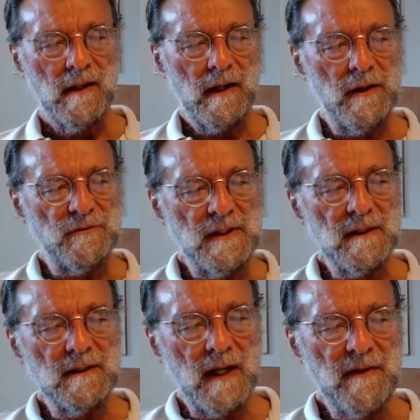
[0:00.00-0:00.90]
A
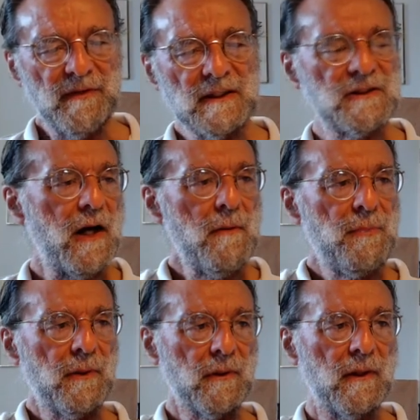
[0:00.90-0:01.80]
real-life
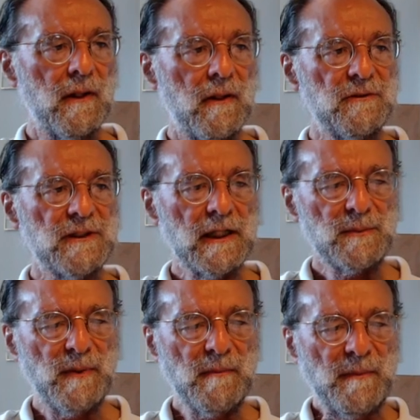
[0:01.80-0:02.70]
example of such
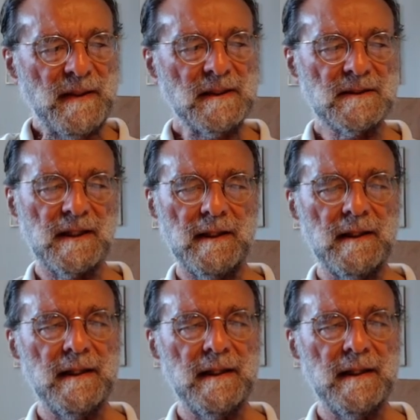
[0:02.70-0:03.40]
probability